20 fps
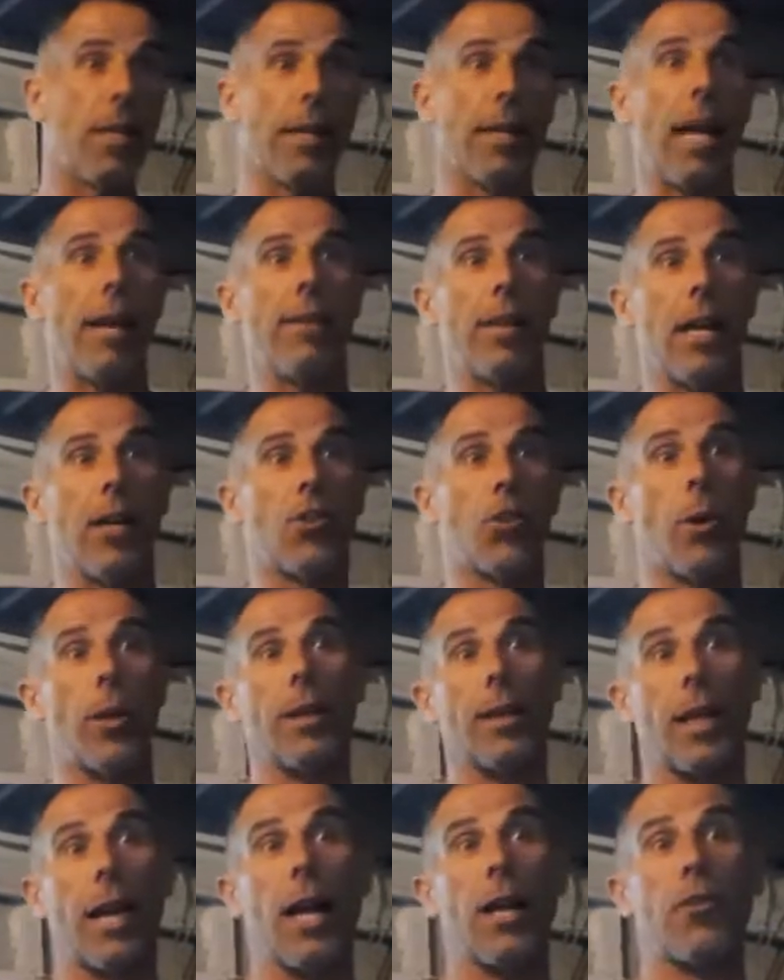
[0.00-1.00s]
this was the day that
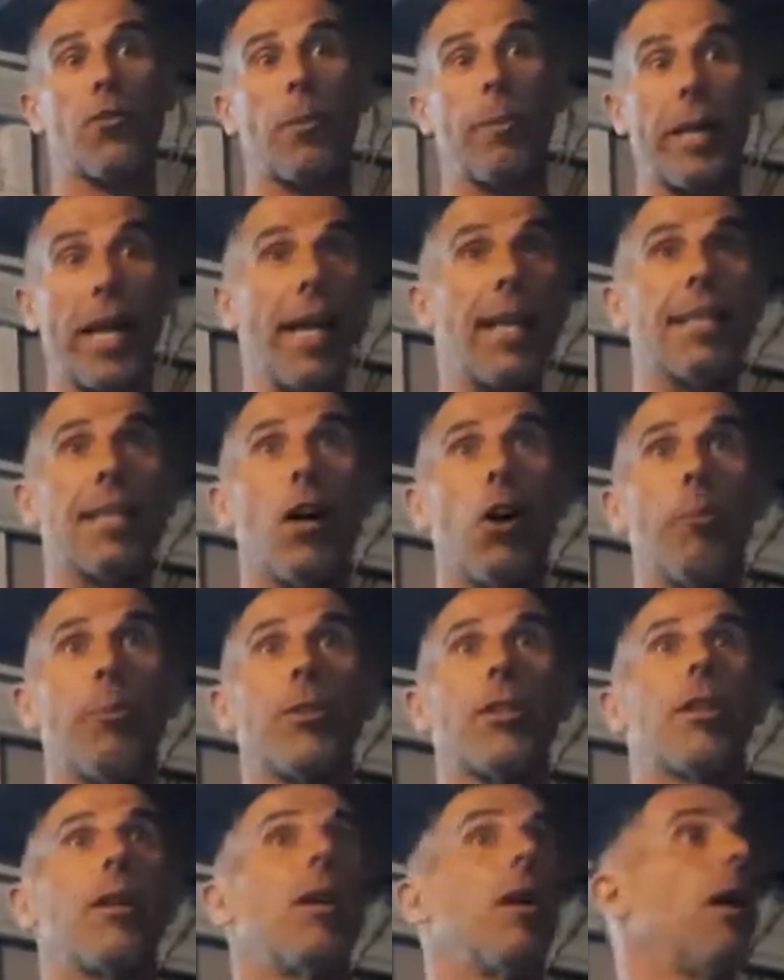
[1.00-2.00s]
I joined the guys from the
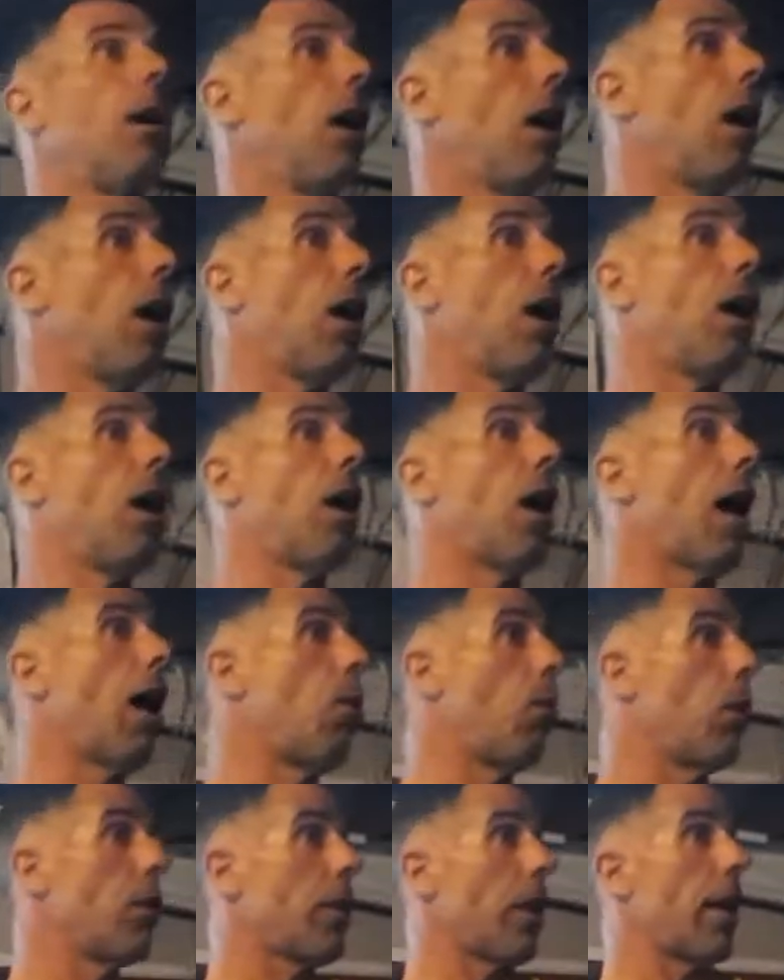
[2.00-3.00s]
X Alps.
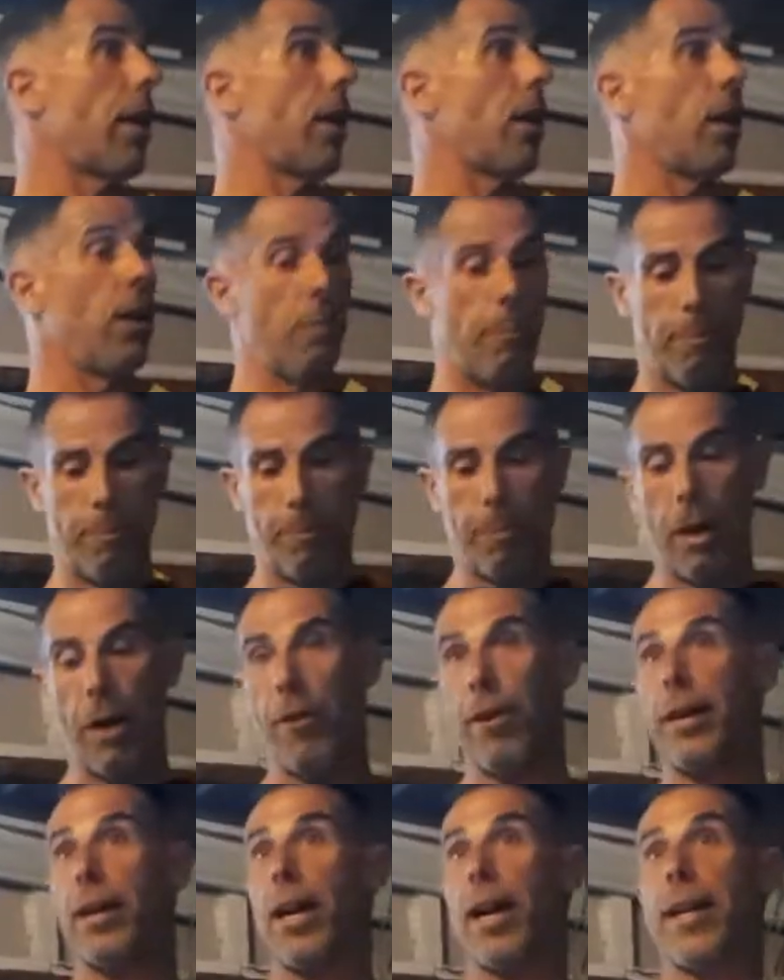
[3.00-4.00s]
Uh, I was at a
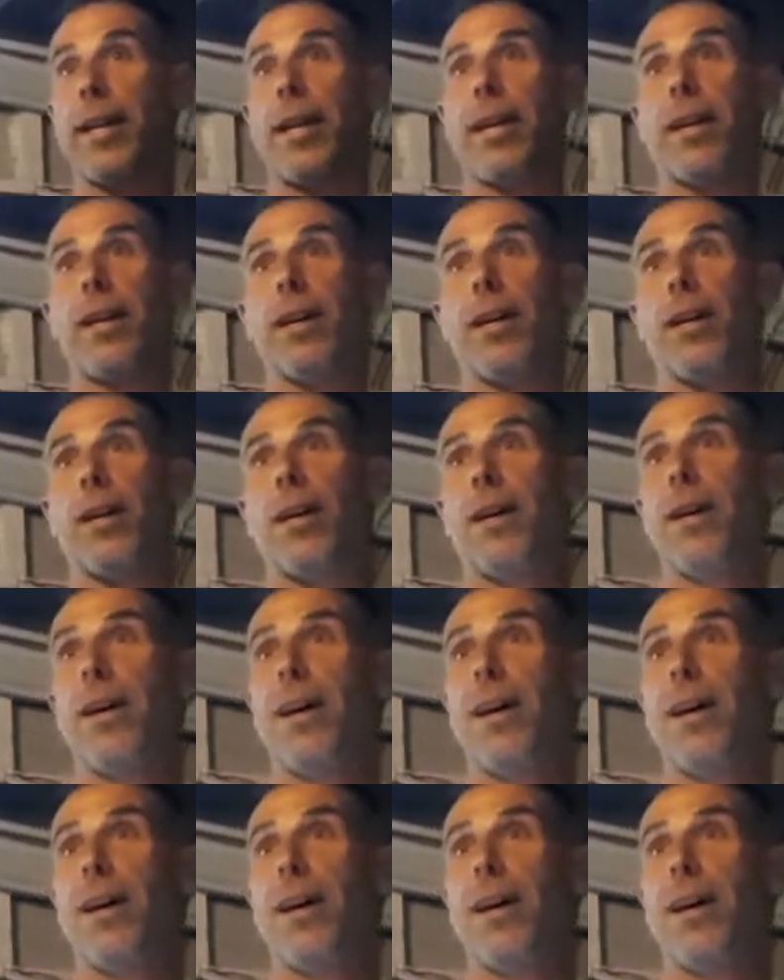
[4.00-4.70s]
paragliding uh,